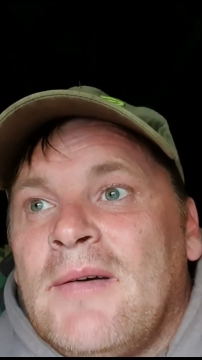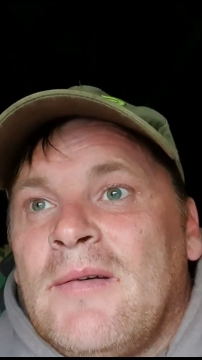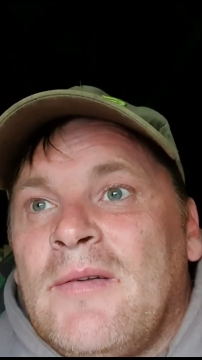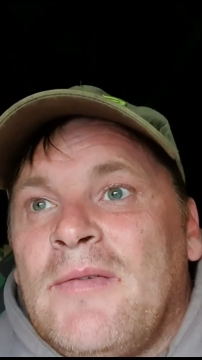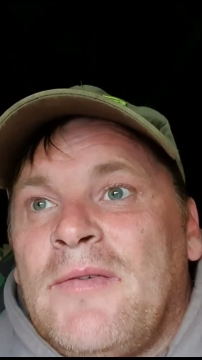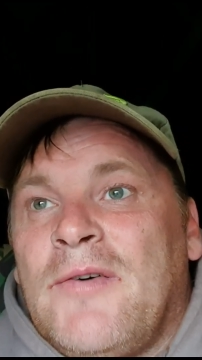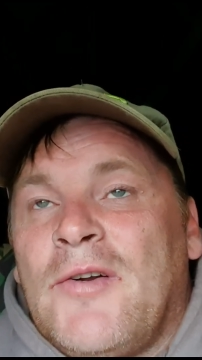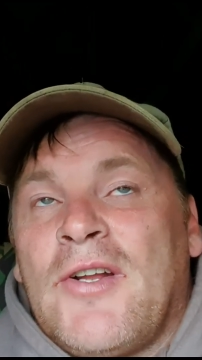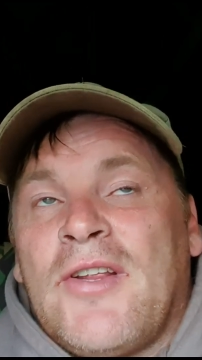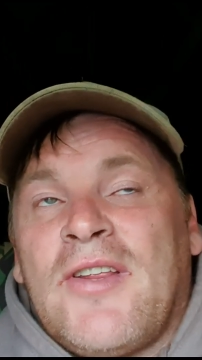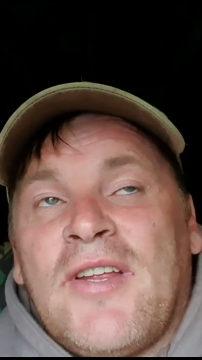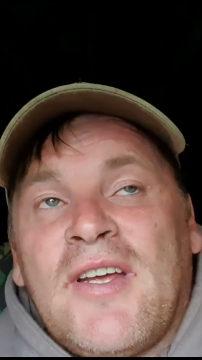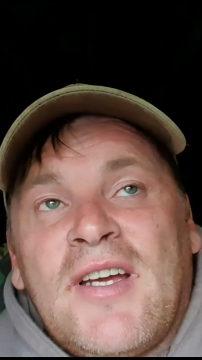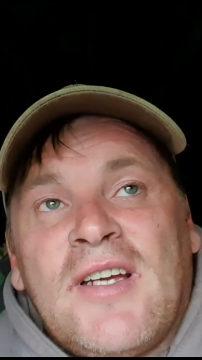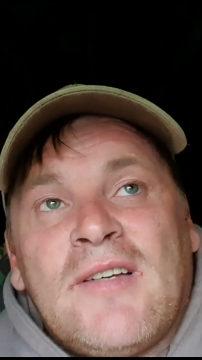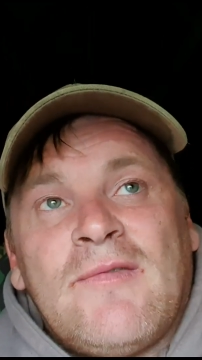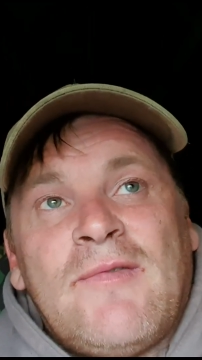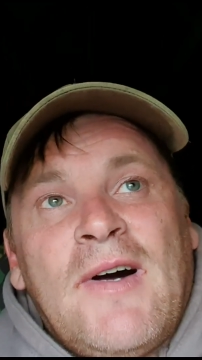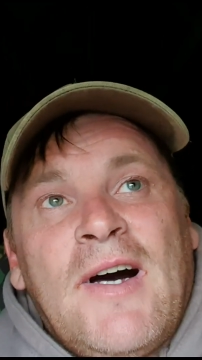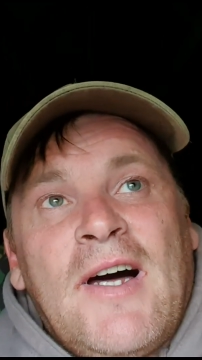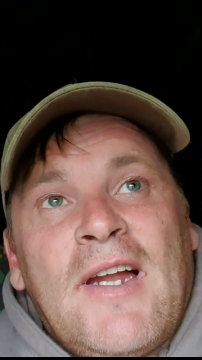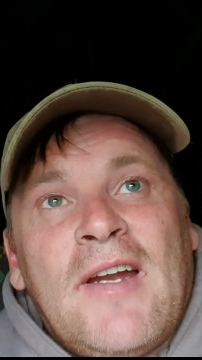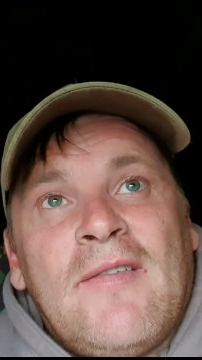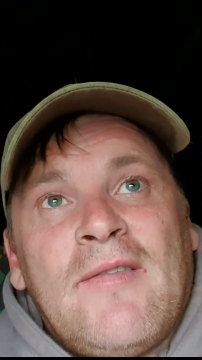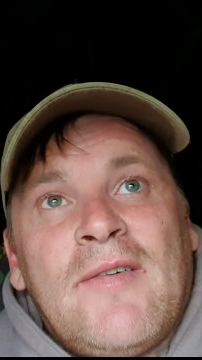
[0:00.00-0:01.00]
The funny thing
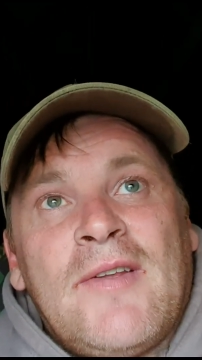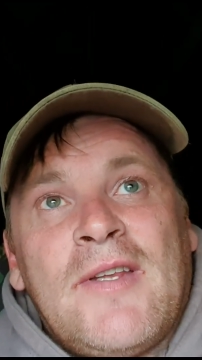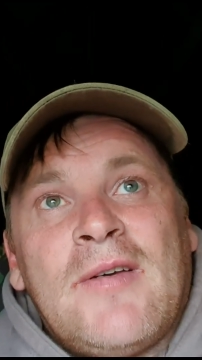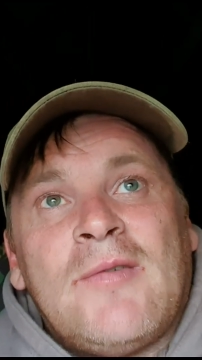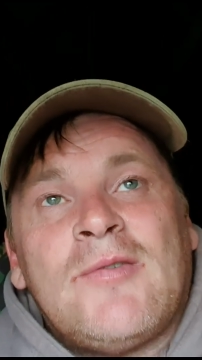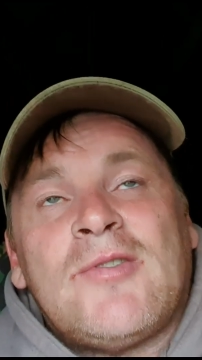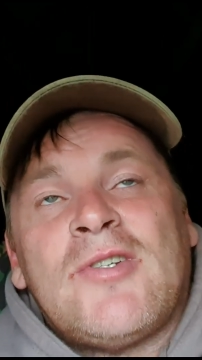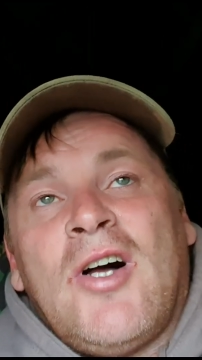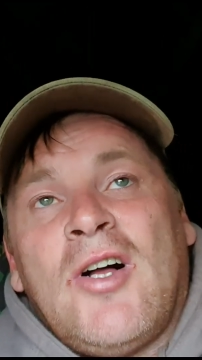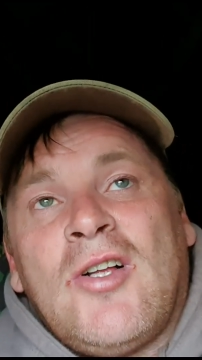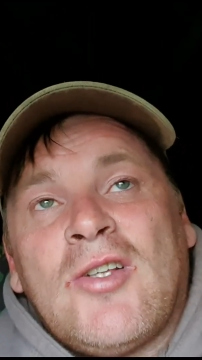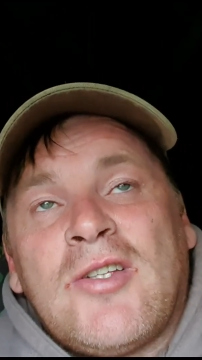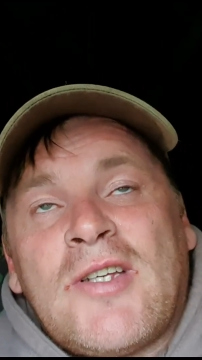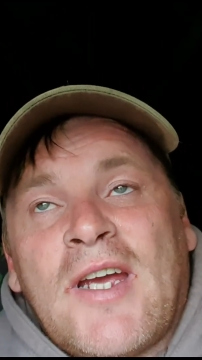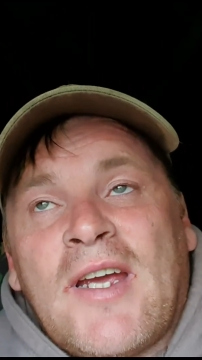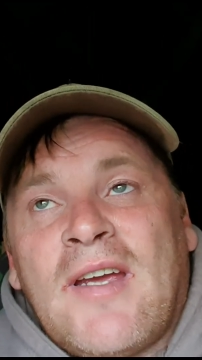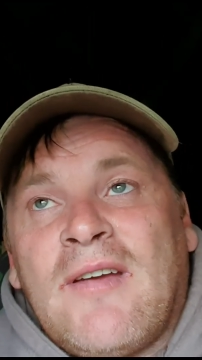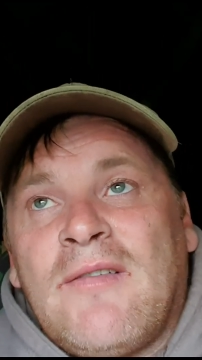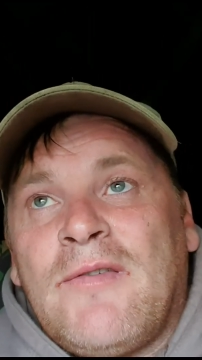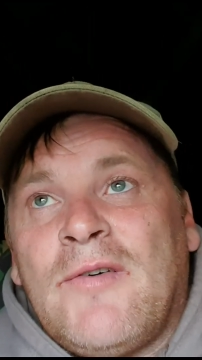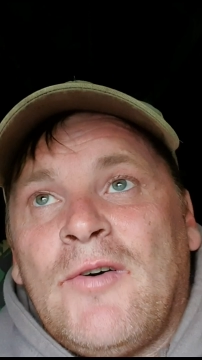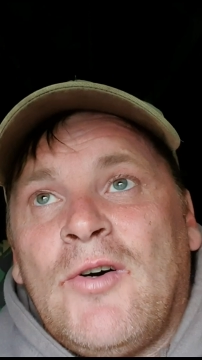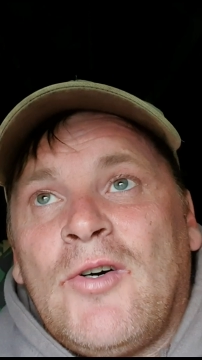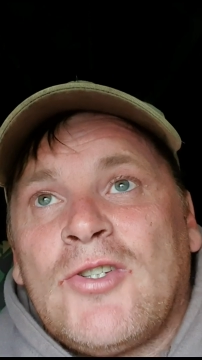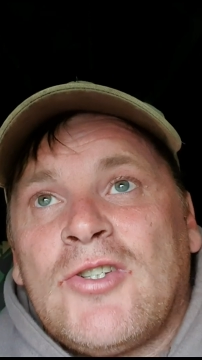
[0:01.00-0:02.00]
about it, they was all
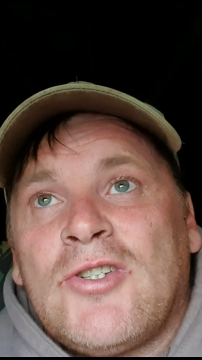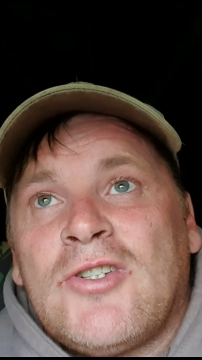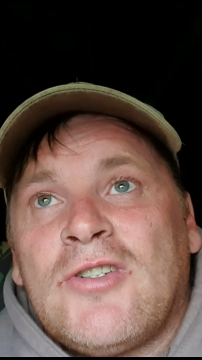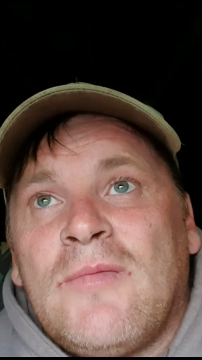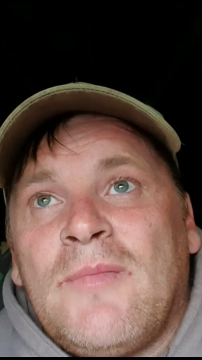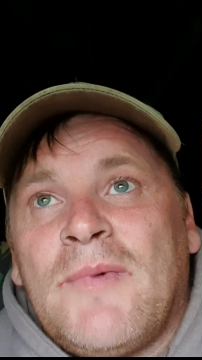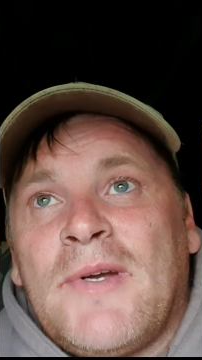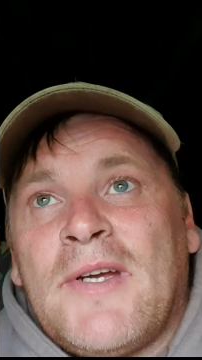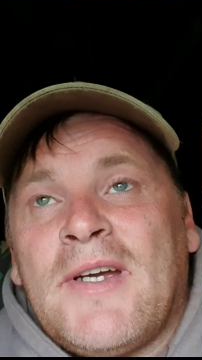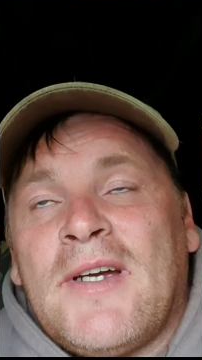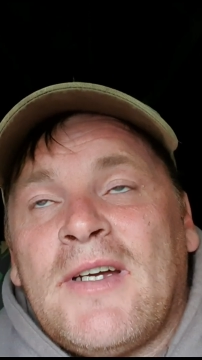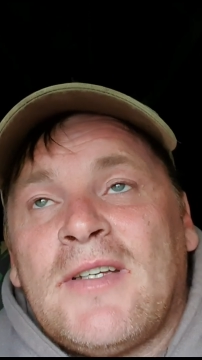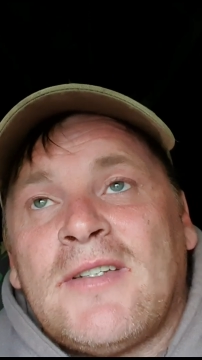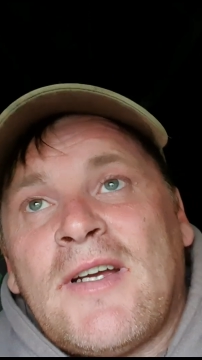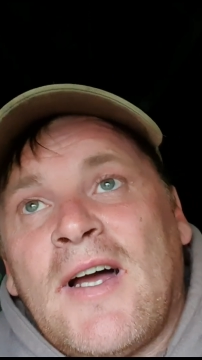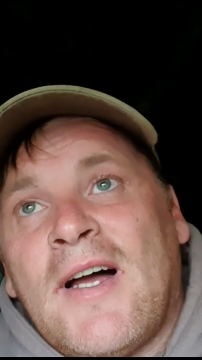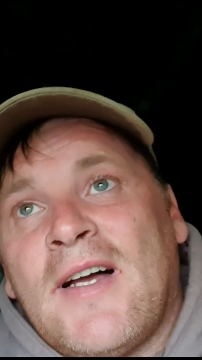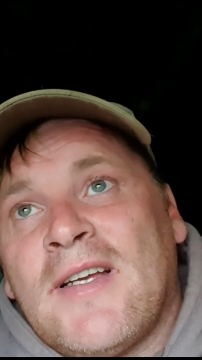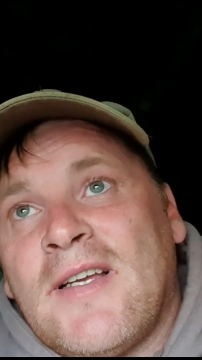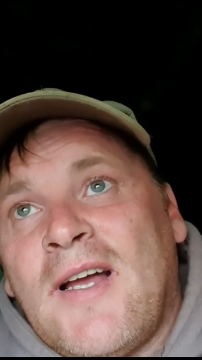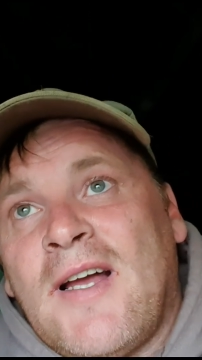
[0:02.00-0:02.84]
taking photos of me as